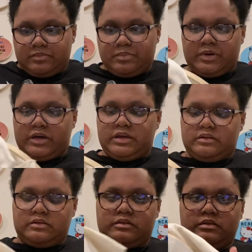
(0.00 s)
But
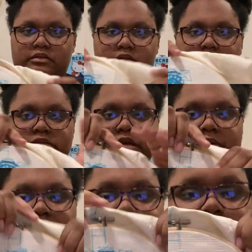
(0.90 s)
this is how
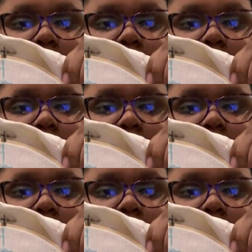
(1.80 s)
much I've